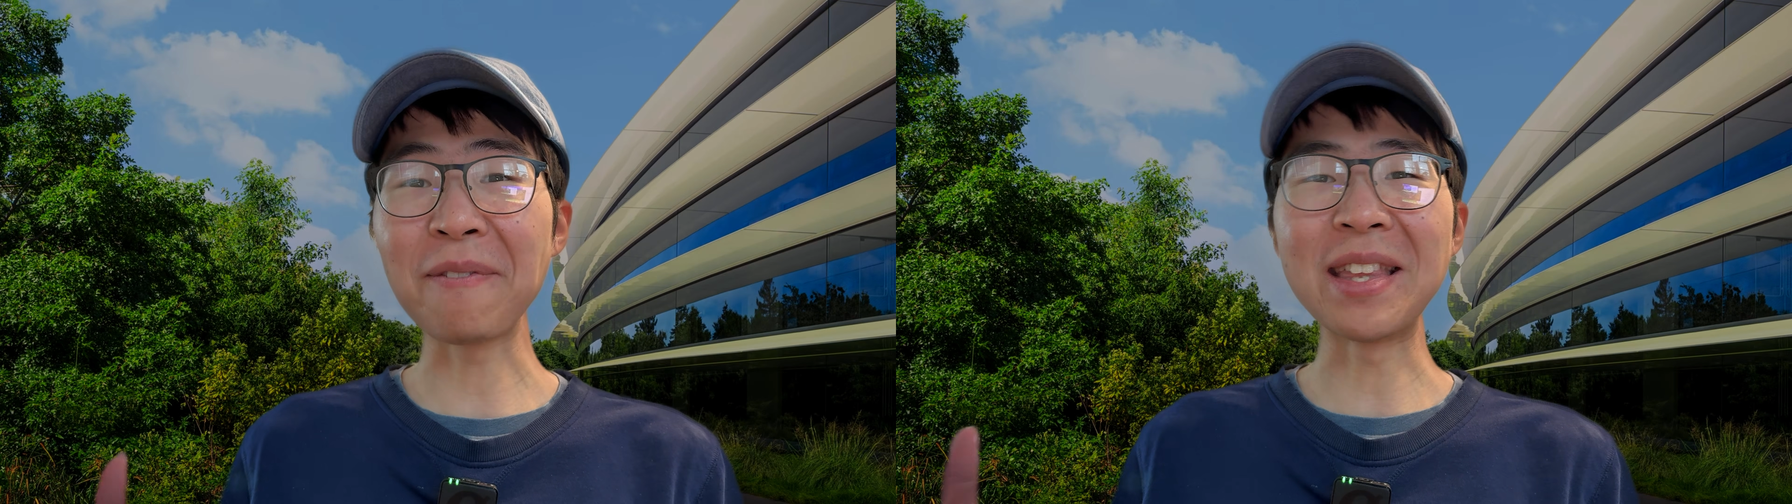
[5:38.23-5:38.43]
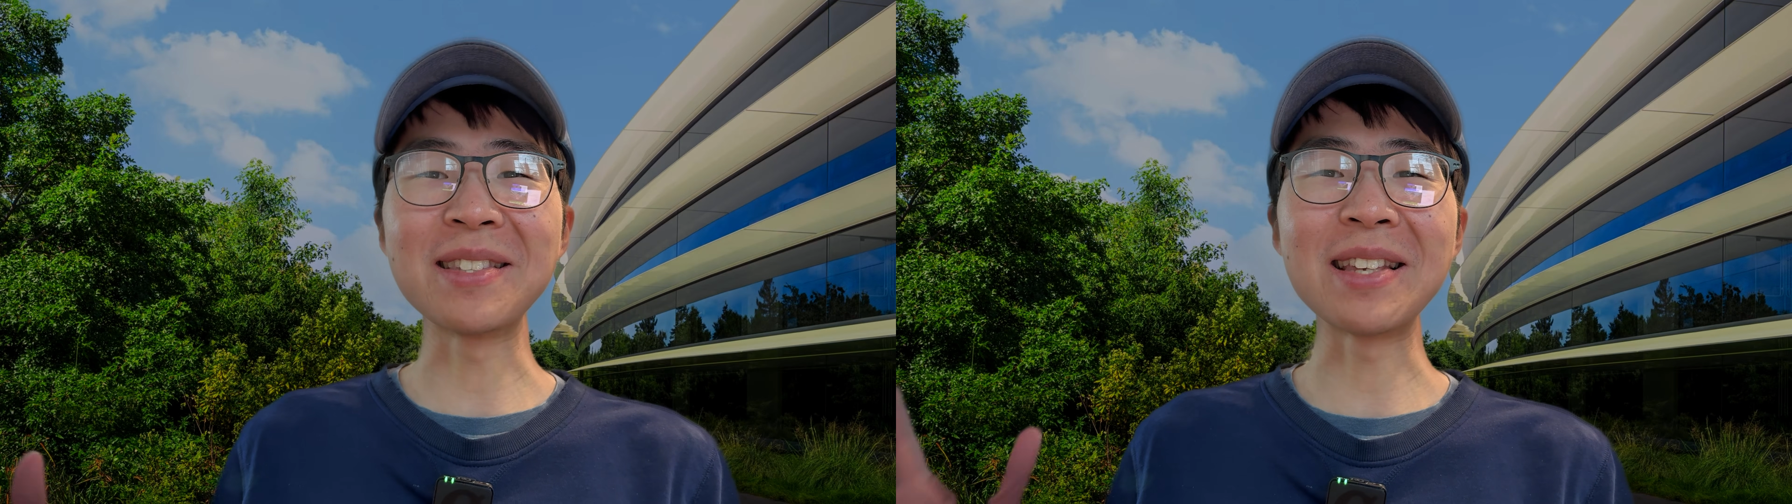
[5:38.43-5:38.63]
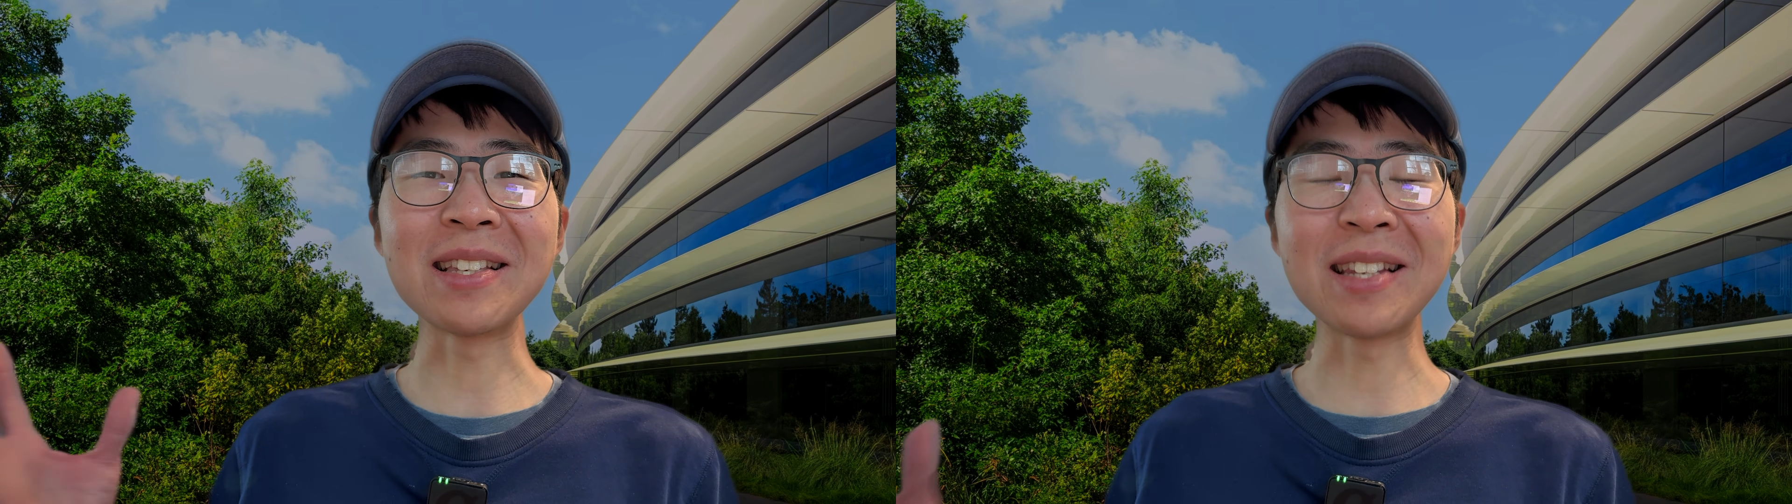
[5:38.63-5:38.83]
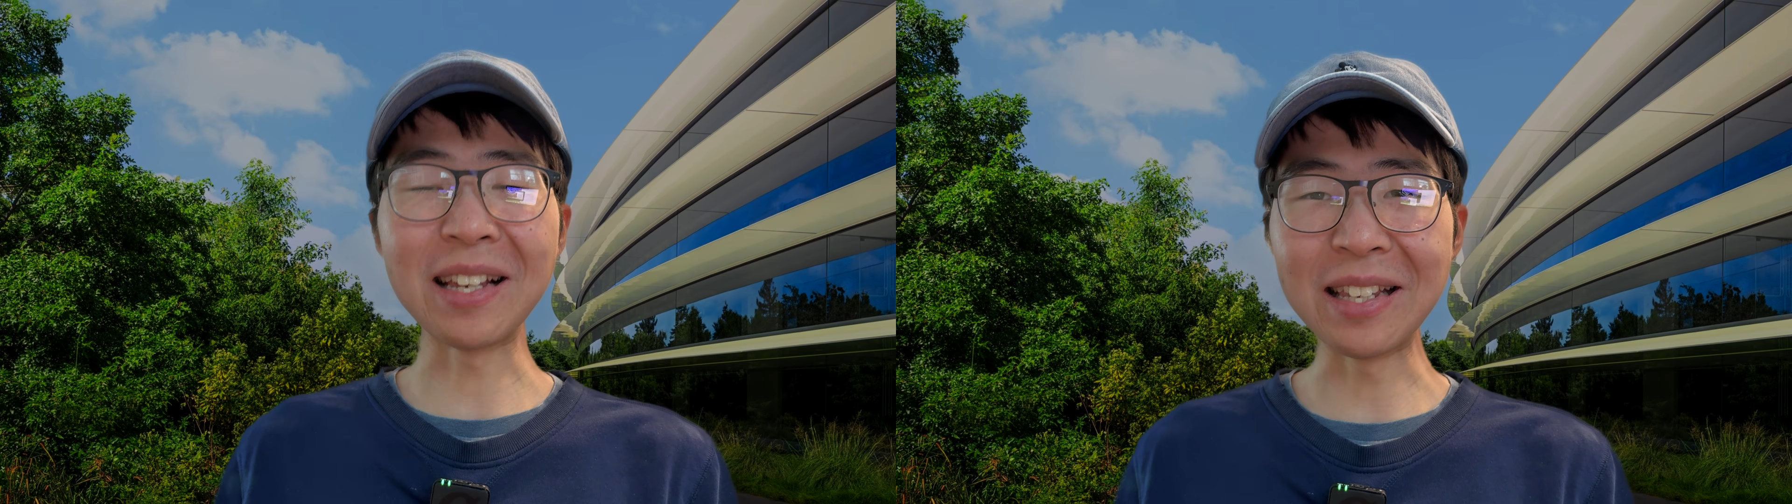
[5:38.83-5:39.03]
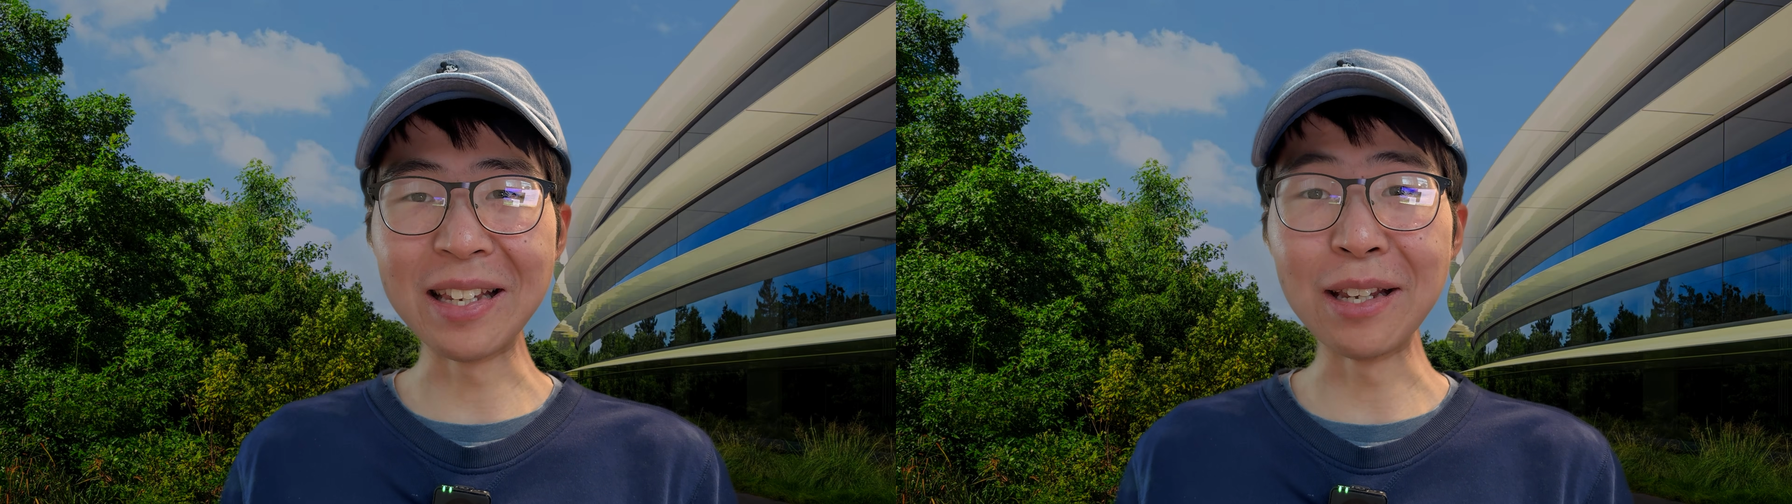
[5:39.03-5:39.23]
the
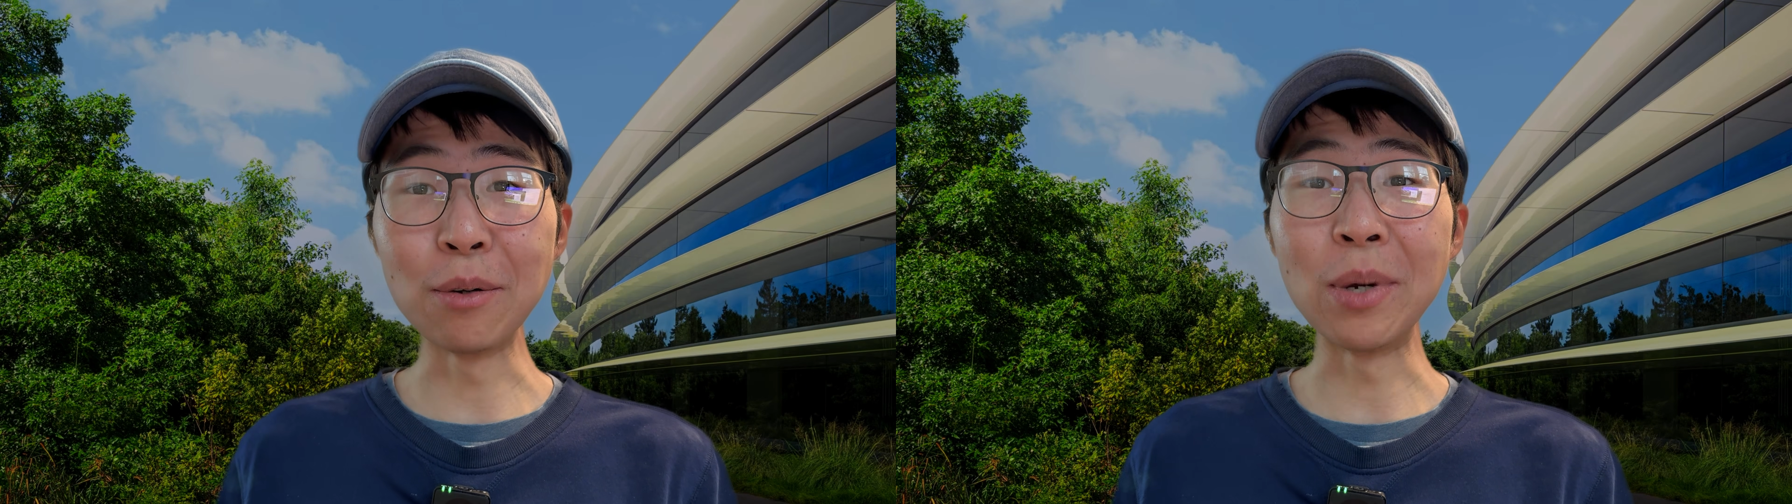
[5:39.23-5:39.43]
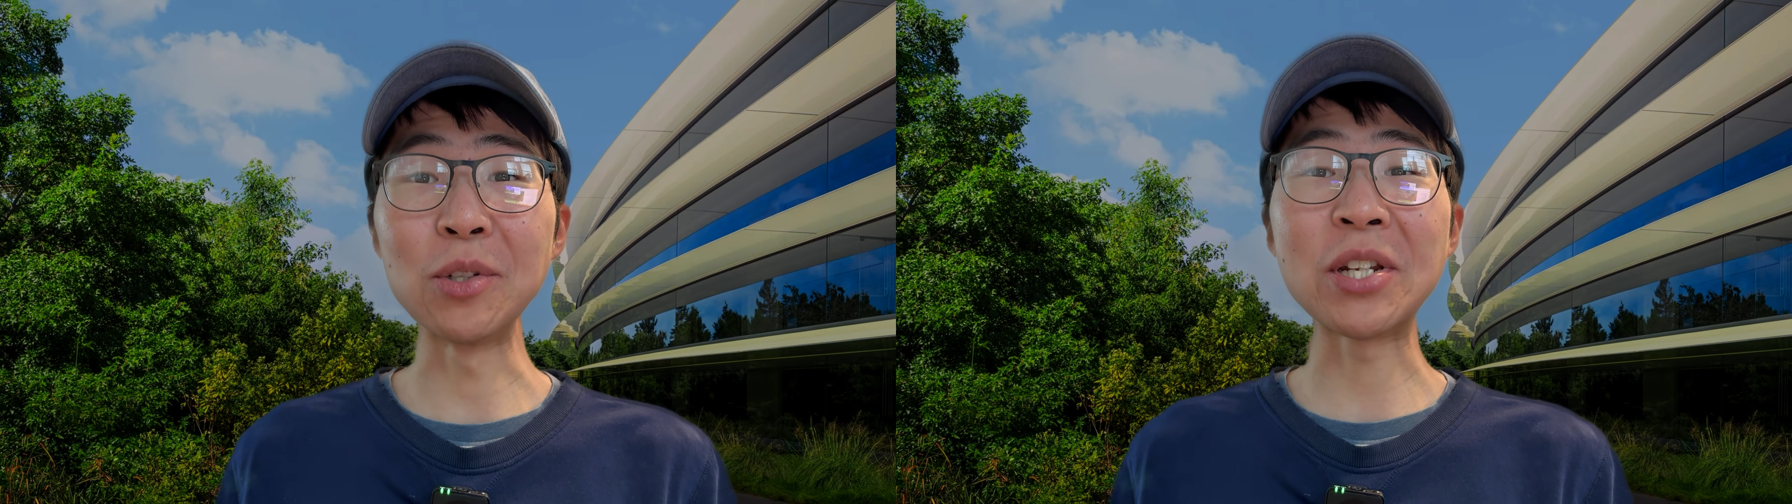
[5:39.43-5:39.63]
16E will